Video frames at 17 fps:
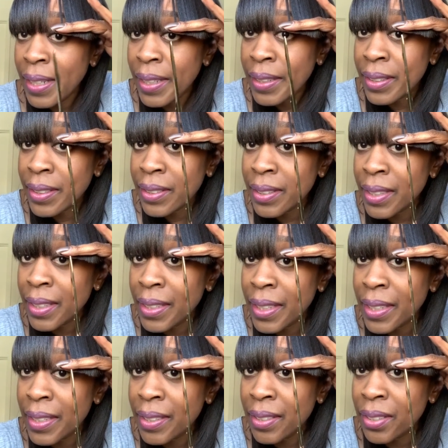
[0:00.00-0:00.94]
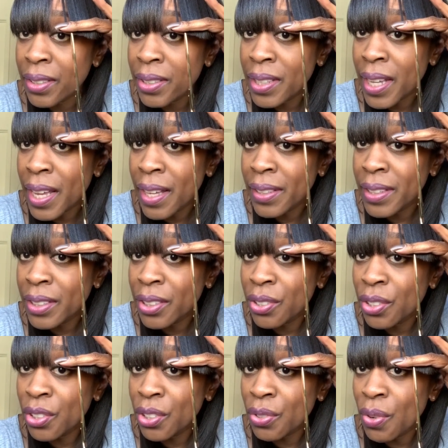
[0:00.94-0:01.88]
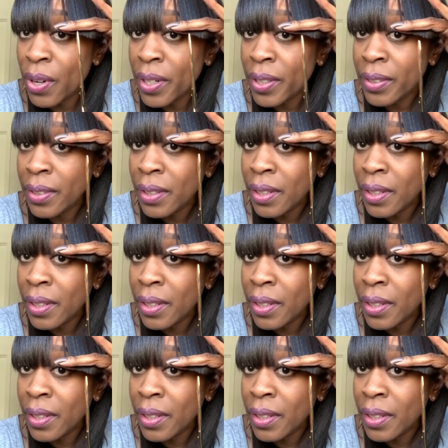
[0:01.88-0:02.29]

You see this? You see how this is short?